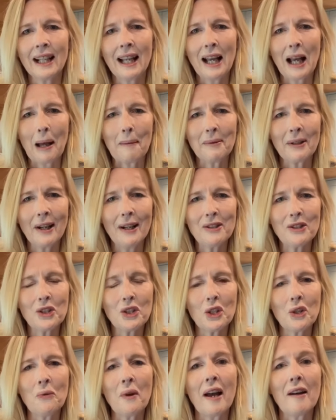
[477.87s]
I'm going to
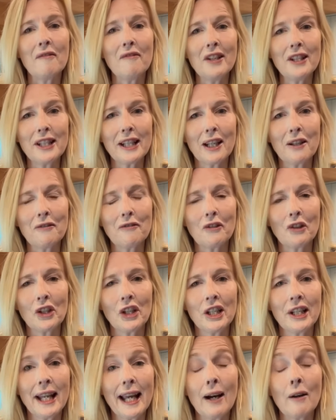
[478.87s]
do a video for you
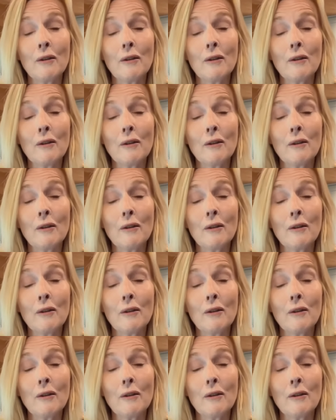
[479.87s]
now